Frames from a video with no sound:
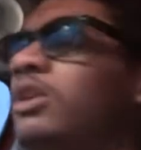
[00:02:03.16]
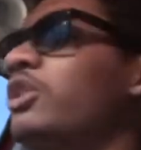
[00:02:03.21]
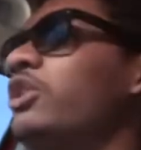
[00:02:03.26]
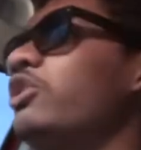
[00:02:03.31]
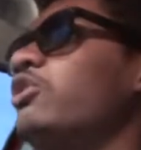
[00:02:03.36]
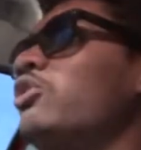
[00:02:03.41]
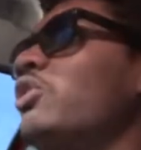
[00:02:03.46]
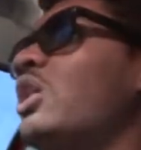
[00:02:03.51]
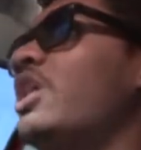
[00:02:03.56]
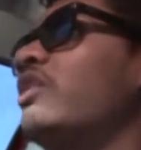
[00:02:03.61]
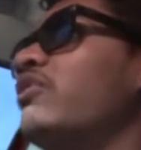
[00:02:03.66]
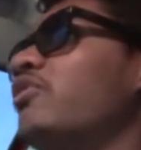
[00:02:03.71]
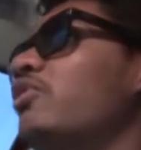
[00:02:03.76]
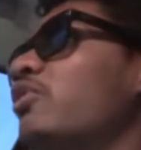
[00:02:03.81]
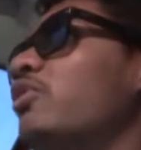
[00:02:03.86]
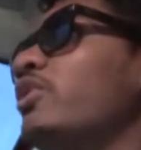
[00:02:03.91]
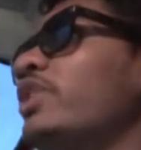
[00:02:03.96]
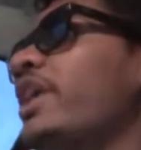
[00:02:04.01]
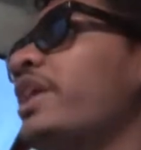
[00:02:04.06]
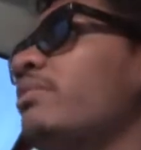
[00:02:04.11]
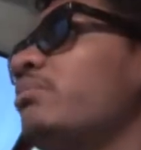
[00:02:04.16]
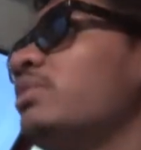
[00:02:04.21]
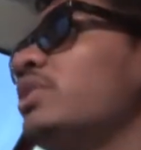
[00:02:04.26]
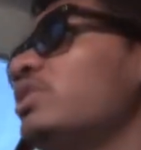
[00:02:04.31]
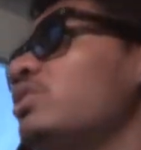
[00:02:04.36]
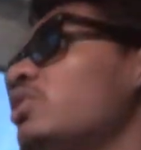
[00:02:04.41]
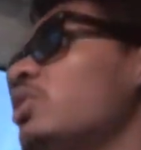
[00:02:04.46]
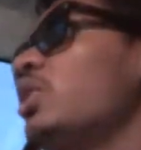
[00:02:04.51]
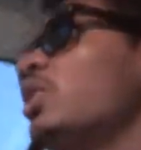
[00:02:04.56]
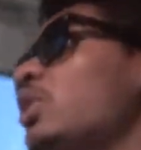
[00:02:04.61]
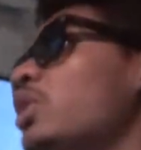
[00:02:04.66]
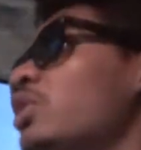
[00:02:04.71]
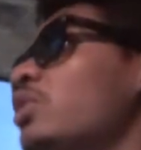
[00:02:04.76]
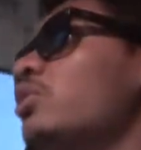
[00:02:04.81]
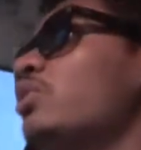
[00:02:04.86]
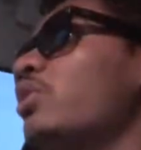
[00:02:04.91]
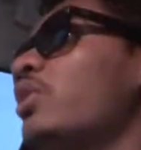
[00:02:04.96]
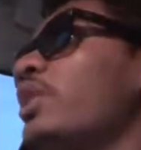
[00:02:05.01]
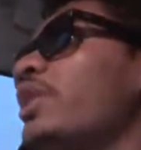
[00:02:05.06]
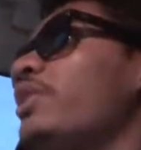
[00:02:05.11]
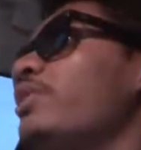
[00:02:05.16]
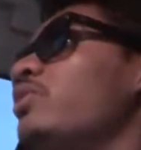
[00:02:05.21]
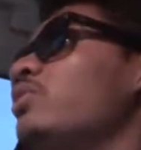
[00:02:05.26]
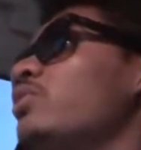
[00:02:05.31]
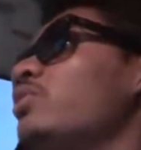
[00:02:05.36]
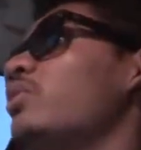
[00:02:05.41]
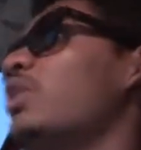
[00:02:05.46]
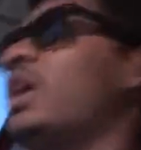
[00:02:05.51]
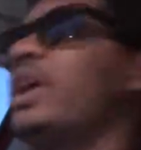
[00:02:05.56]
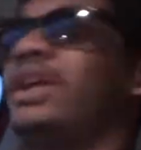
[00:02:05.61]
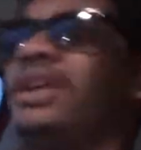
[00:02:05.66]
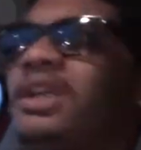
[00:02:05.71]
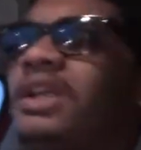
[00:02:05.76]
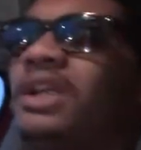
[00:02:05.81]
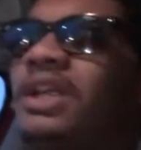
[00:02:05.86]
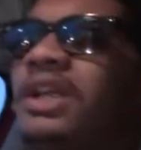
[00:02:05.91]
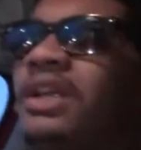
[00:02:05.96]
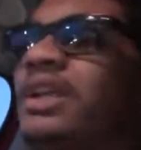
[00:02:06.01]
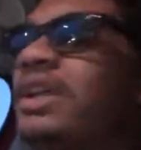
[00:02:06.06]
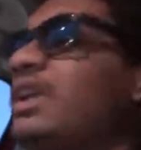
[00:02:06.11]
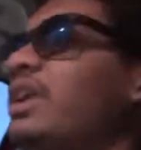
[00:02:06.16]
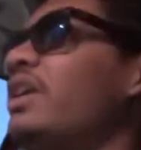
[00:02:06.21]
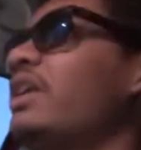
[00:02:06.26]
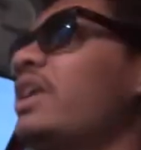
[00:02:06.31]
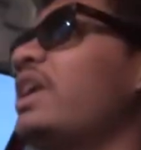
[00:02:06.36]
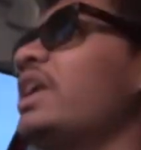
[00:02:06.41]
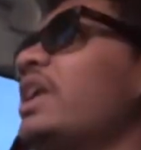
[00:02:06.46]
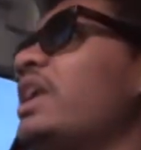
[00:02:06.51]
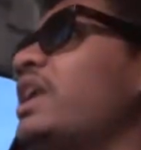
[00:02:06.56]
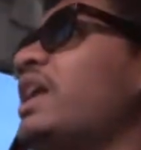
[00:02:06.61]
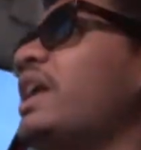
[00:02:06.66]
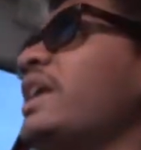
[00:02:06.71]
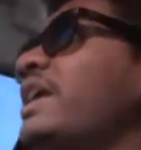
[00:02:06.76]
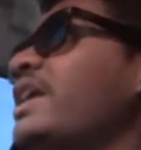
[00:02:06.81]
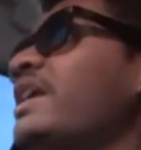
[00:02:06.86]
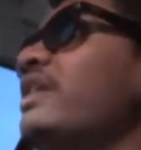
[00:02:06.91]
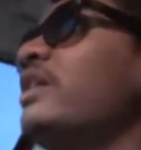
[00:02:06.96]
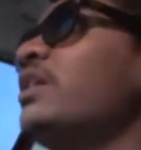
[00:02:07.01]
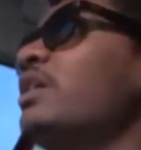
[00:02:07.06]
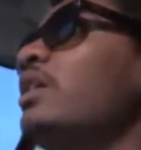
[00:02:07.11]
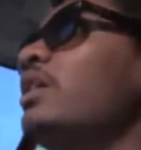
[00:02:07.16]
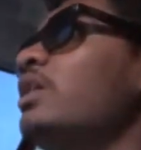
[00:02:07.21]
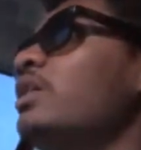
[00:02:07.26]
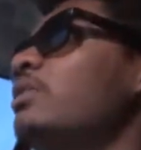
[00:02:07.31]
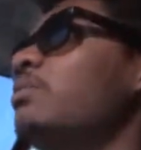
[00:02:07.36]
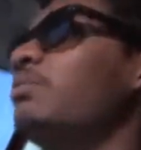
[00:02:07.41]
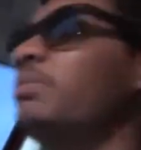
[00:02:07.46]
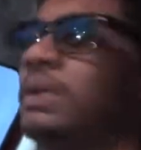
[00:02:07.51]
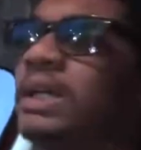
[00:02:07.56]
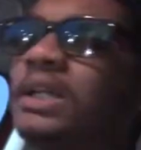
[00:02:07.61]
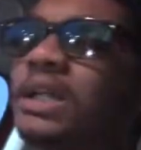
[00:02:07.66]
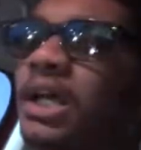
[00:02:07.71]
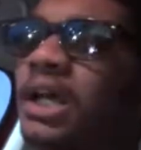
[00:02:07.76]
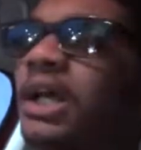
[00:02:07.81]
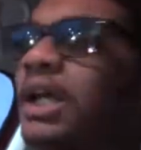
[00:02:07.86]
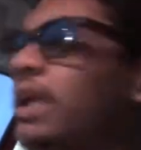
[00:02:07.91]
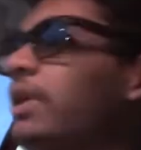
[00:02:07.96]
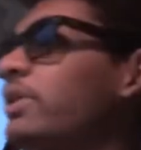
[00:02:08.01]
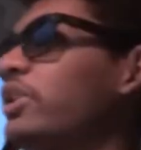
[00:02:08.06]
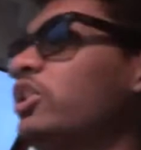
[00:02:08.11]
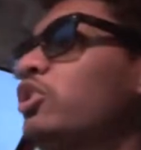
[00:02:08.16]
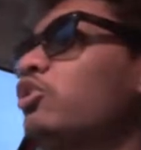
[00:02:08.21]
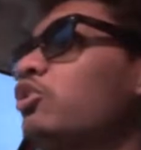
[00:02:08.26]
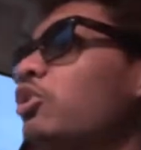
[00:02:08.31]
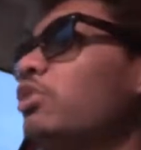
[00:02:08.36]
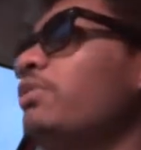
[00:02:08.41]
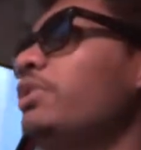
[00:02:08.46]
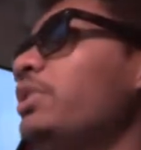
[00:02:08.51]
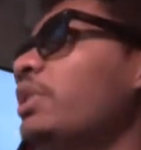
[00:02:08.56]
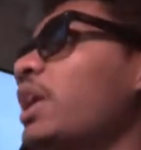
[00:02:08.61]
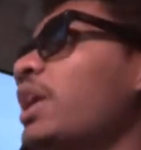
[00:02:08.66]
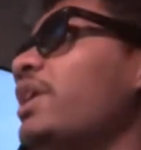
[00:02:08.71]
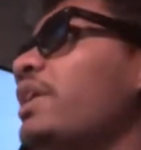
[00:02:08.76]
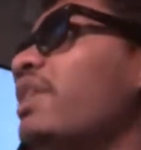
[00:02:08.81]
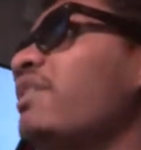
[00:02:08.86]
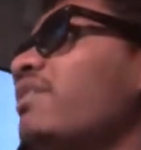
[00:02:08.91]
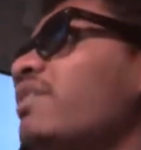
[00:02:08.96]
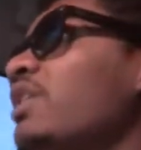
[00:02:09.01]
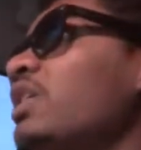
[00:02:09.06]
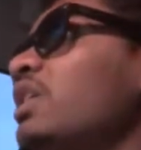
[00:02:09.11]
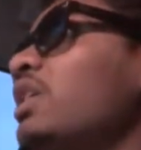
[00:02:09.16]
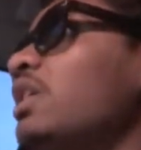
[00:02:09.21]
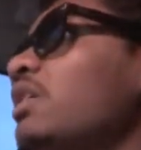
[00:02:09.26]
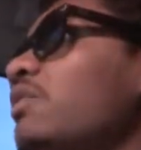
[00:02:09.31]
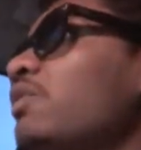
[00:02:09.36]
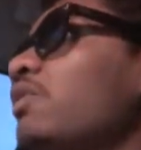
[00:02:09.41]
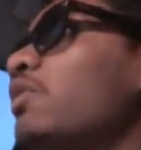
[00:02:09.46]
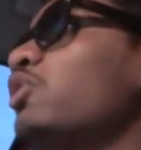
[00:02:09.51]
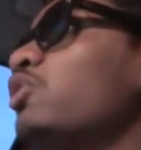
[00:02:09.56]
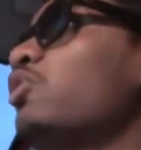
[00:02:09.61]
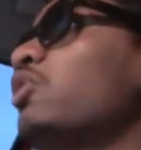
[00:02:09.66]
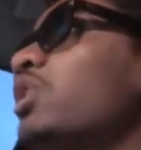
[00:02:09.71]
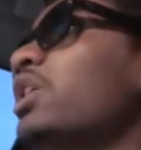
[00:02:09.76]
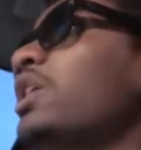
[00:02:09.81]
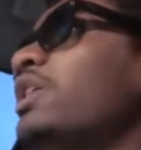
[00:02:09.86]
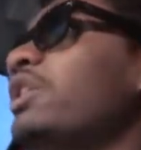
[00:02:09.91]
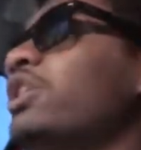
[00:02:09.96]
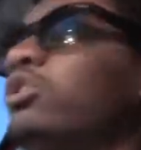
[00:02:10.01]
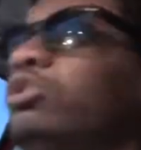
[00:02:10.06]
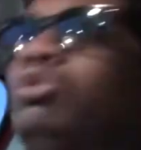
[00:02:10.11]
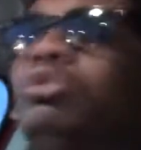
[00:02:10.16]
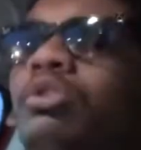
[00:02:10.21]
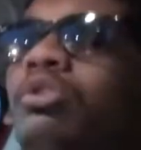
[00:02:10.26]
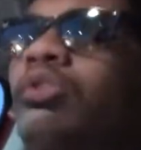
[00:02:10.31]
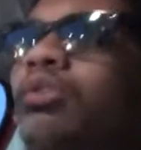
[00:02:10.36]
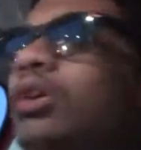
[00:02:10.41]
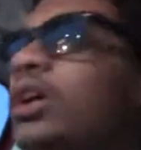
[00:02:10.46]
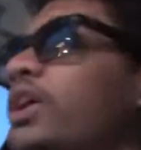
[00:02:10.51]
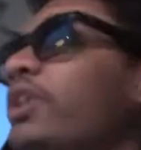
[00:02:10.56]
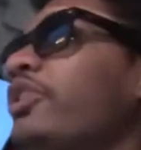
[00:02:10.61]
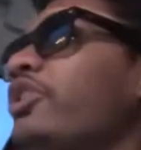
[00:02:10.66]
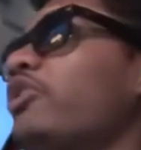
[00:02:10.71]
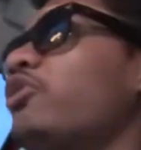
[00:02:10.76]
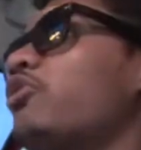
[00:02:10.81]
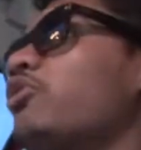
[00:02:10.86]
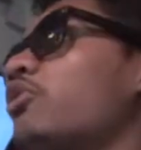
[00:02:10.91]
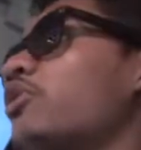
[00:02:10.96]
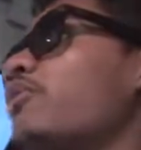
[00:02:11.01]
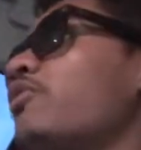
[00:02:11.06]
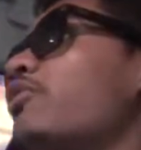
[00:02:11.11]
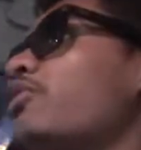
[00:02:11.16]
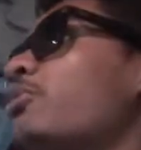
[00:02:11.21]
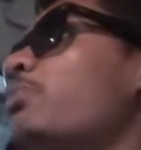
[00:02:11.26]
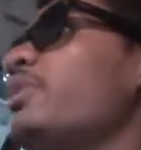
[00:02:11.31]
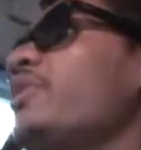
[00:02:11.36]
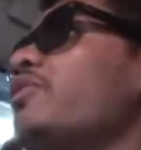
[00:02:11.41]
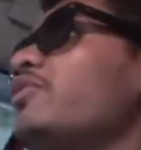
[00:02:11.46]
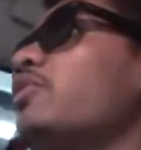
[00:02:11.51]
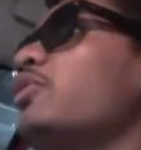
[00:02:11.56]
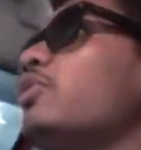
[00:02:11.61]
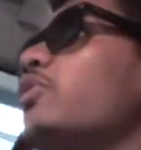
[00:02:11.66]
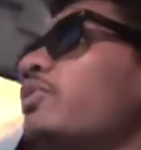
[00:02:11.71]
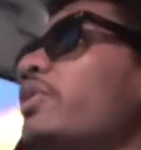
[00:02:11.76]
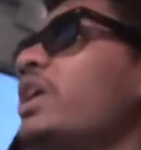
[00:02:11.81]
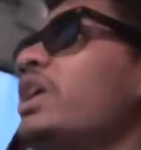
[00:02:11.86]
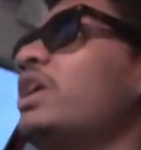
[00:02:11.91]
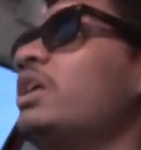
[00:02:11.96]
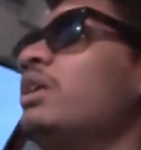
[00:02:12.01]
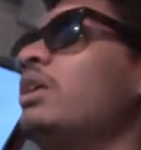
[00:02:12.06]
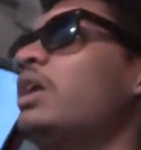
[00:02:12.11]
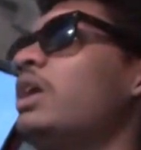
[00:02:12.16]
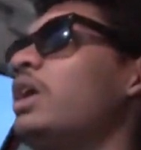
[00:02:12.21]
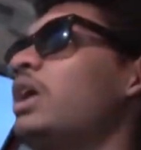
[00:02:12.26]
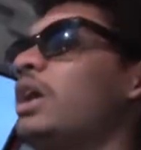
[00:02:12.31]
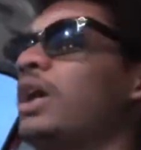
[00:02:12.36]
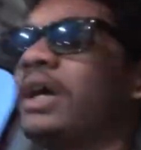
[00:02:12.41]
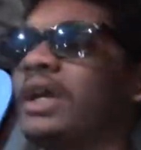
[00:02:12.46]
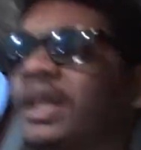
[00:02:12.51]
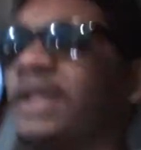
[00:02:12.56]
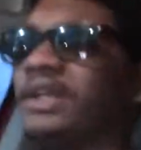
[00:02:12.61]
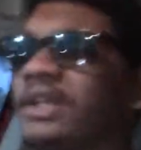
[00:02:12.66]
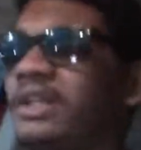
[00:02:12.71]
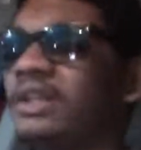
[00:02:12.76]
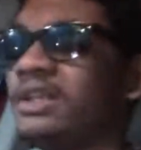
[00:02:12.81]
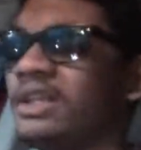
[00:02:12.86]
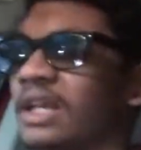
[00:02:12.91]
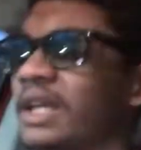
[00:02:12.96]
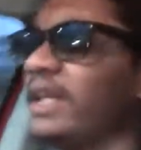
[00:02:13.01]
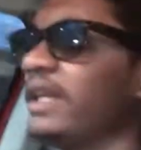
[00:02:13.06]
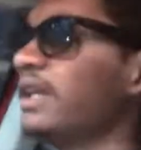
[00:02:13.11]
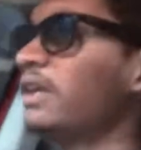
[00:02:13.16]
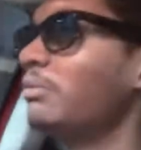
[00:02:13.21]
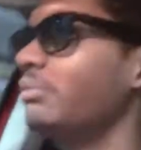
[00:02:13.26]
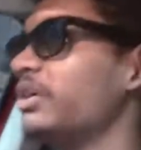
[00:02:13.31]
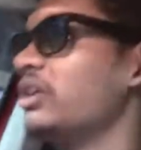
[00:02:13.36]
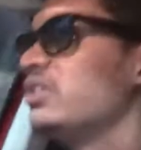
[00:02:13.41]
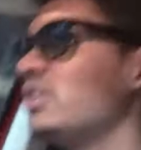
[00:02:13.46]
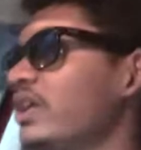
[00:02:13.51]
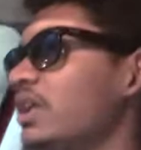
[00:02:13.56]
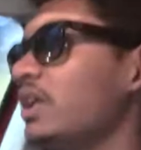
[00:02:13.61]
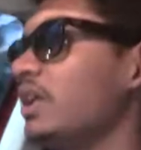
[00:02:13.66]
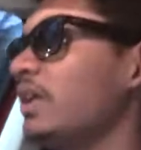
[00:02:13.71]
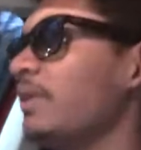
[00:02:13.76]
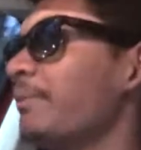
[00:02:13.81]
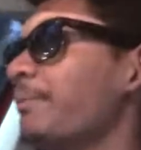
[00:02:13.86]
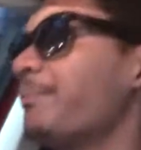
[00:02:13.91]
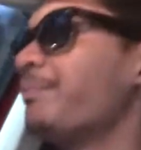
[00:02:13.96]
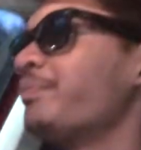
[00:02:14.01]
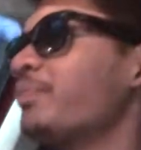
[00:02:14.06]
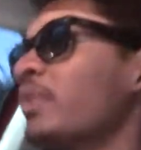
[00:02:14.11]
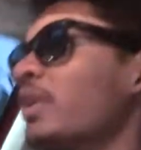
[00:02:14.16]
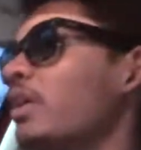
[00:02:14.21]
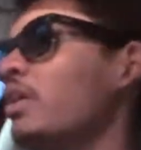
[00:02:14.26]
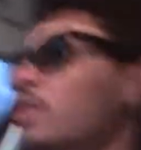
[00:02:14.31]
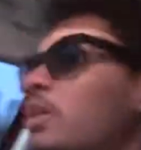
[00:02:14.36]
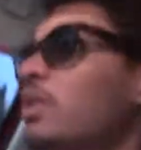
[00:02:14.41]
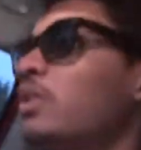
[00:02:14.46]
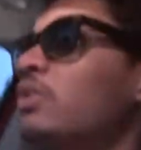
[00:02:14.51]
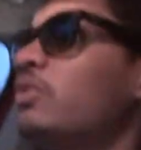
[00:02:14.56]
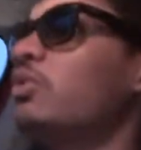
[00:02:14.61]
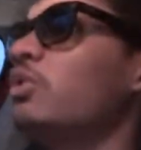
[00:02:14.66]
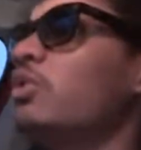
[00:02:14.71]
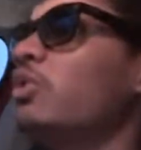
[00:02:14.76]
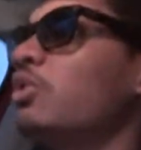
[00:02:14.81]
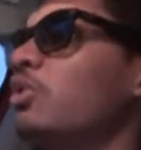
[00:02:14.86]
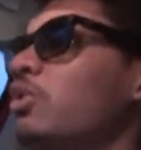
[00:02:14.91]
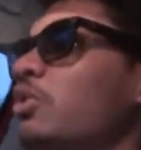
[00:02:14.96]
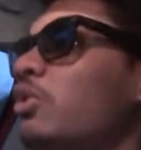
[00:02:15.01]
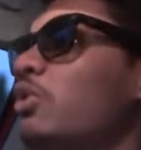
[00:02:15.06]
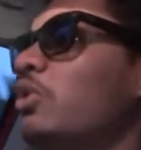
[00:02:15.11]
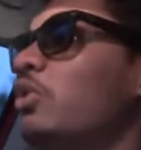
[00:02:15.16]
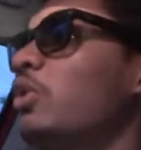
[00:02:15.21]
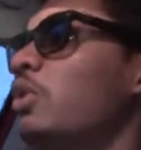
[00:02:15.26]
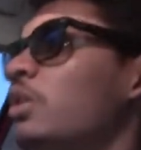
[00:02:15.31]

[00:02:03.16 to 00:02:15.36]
into off-road that much, so I didn't really like it. But I test drove it. I definitely, for sure, I test drove the 4x4 vehicle and I didn't like it basically. So